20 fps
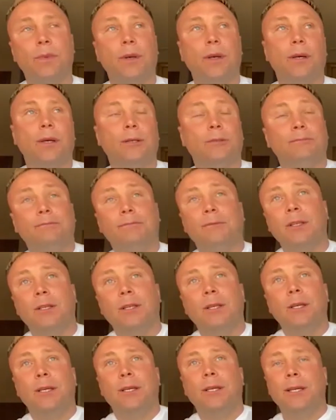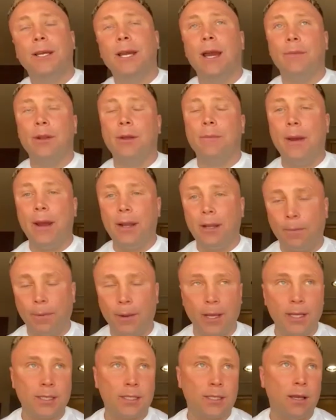But yeah, I'm in a better
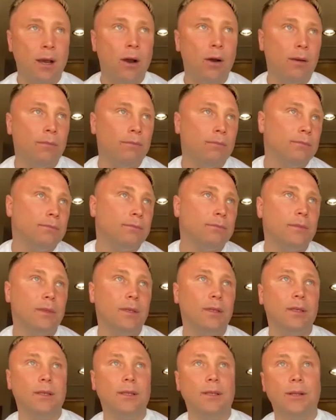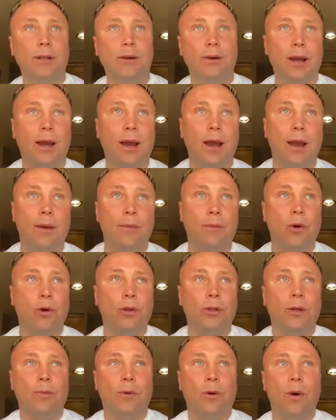place now. I'm
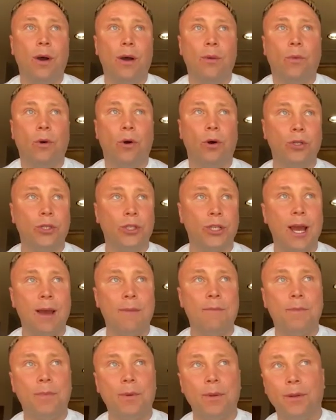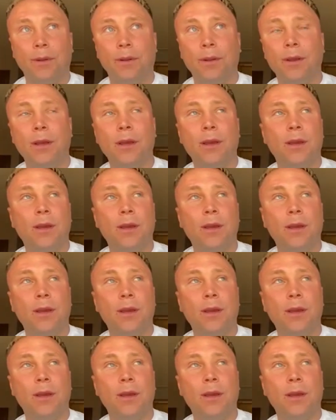world number one, world champ, and